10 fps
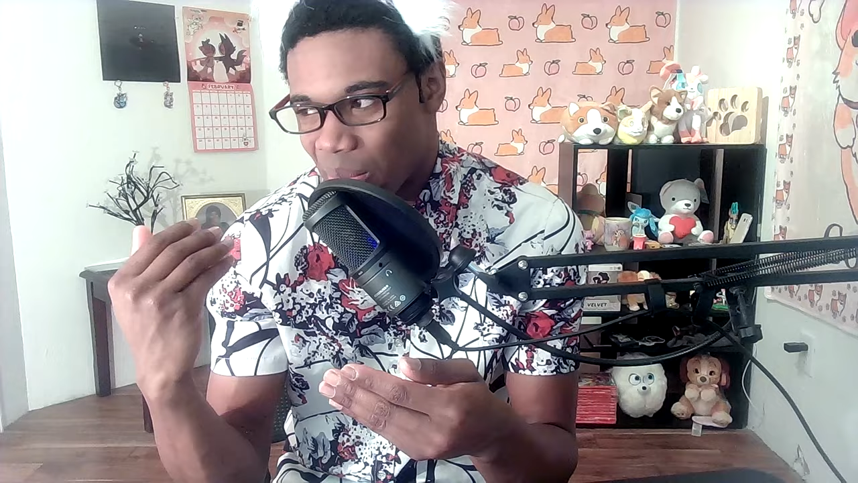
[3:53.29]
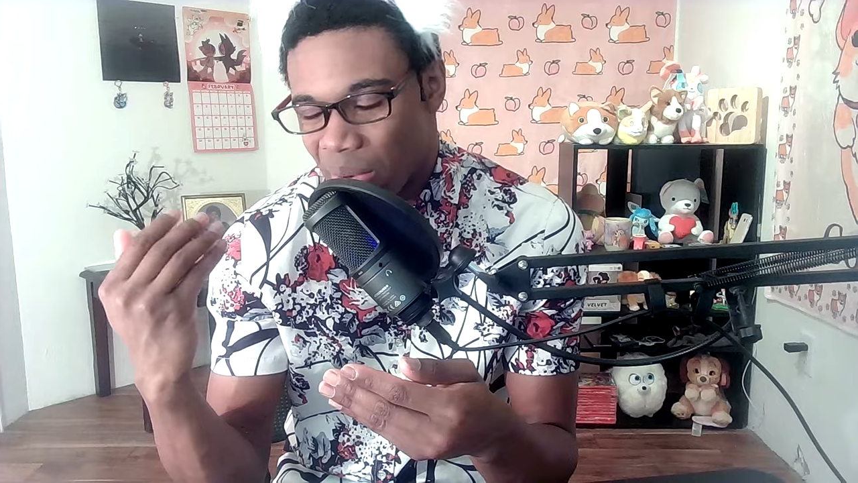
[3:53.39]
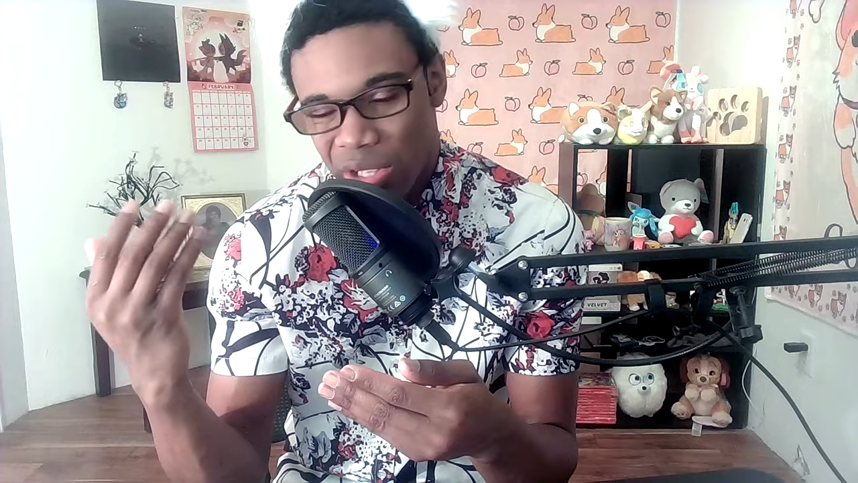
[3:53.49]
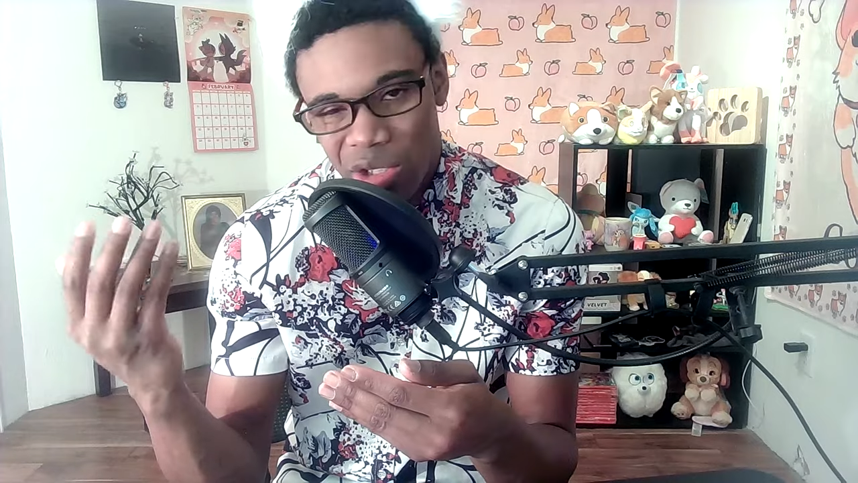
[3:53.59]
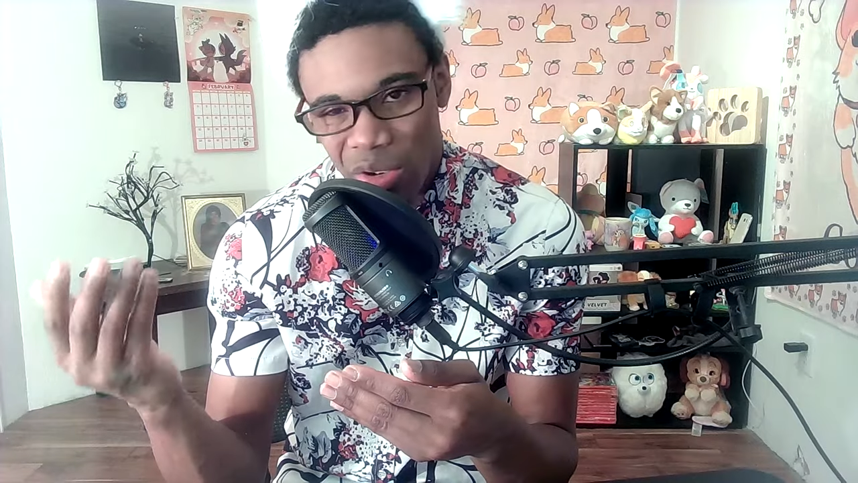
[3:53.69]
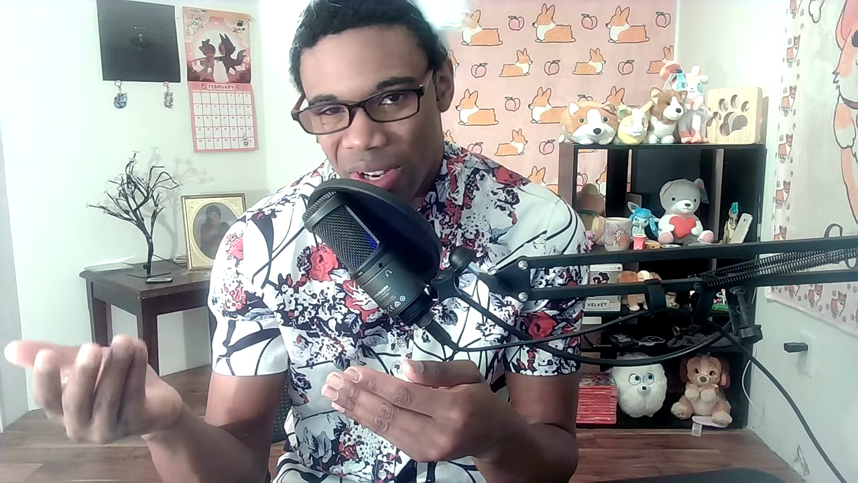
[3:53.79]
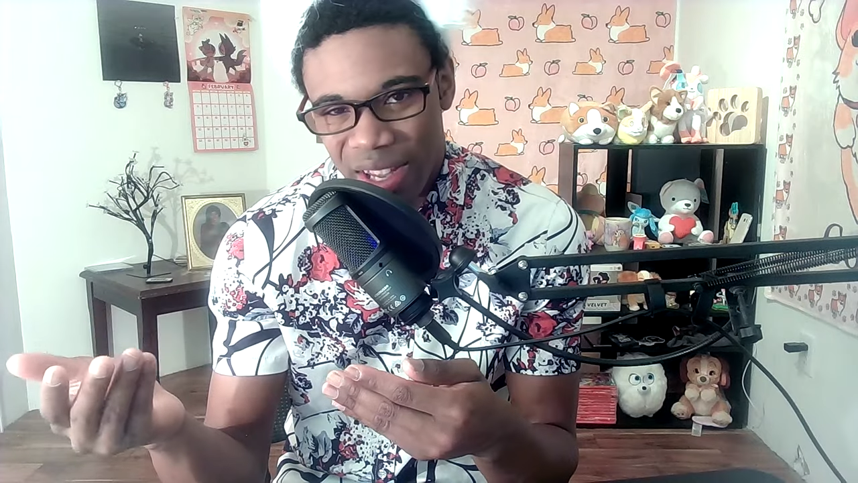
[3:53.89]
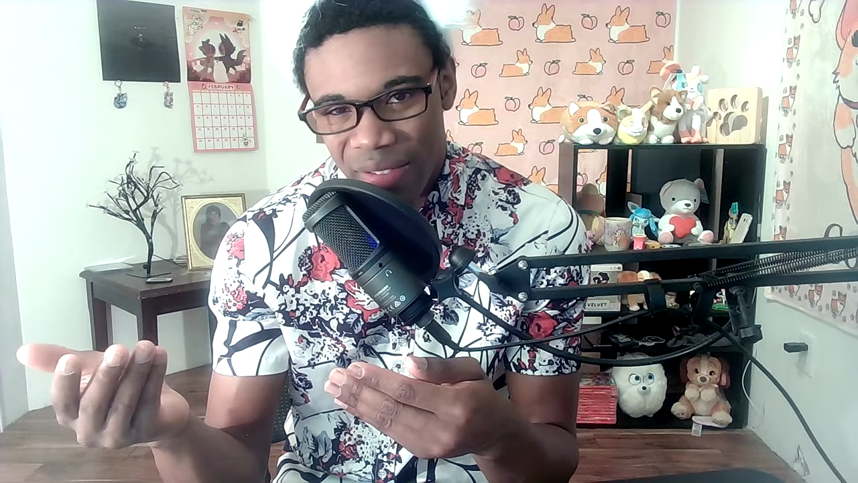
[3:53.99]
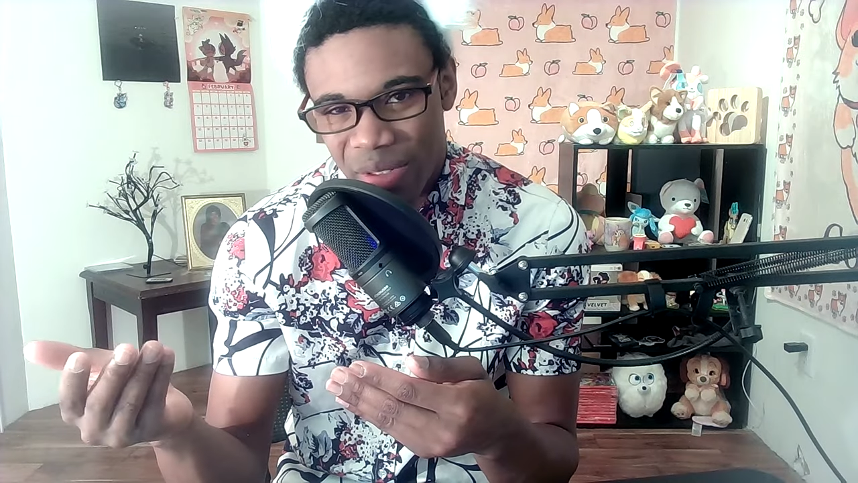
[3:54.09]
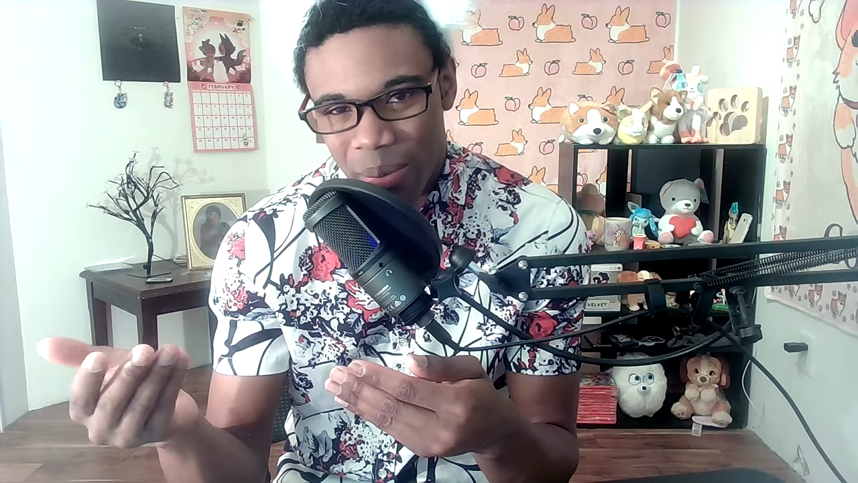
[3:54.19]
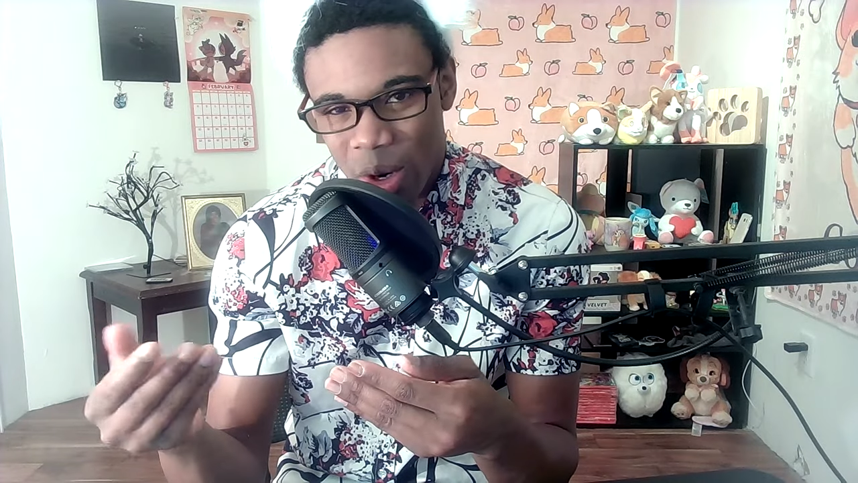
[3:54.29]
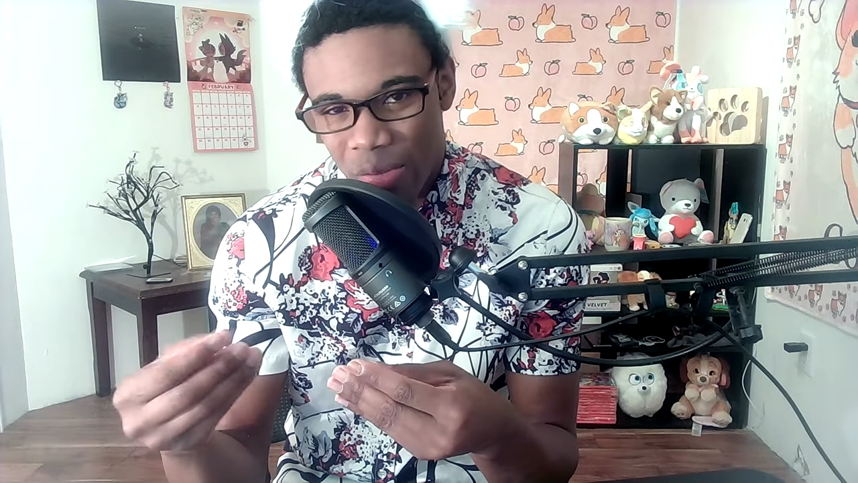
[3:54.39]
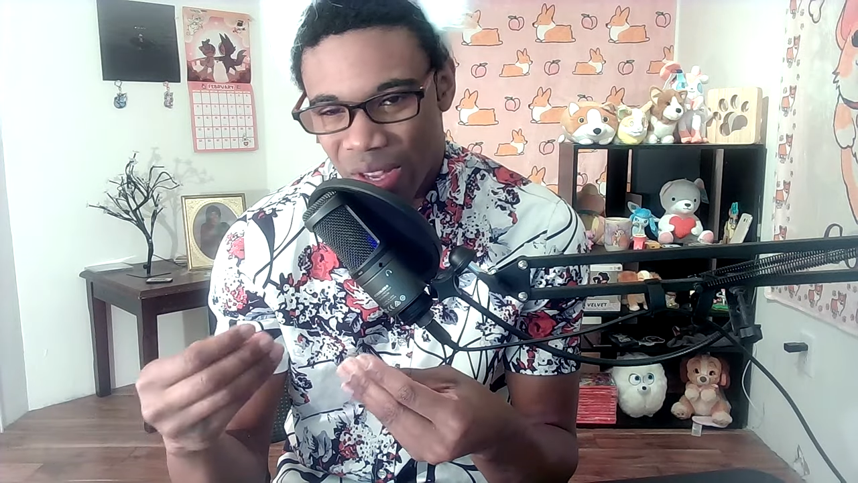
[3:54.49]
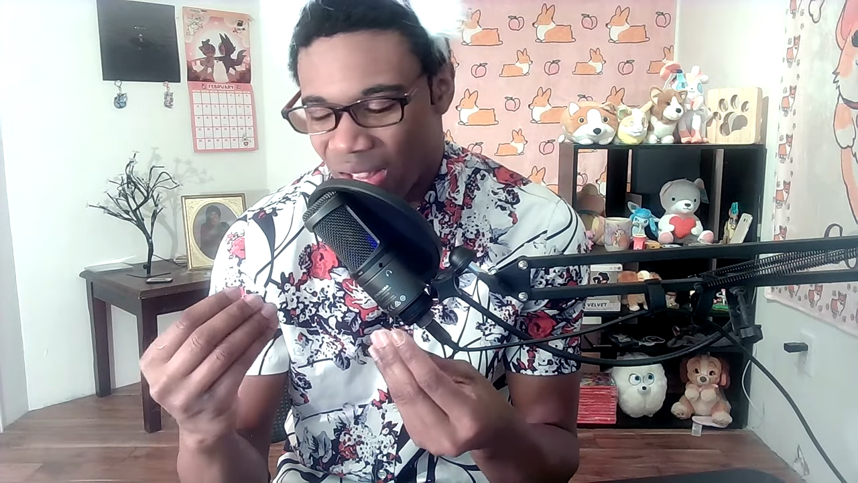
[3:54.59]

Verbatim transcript: majority of the movie?